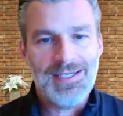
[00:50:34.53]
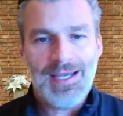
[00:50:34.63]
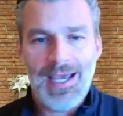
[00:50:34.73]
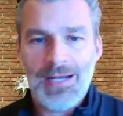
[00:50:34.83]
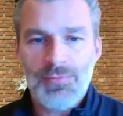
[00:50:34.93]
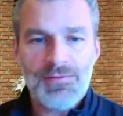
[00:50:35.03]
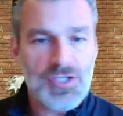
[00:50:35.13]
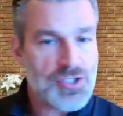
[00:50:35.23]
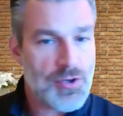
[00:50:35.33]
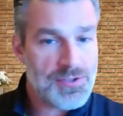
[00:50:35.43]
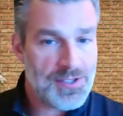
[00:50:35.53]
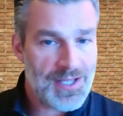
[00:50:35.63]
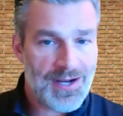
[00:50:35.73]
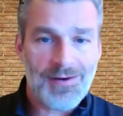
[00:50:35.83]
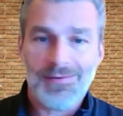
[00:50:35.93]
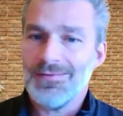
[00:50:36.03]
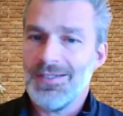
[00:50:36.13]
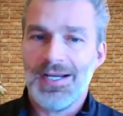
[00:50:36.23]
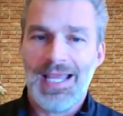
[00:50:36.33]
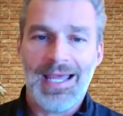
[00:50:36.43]
And we've just showed you there,
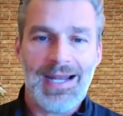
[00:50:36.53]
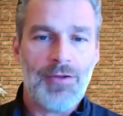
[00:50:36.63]
and again,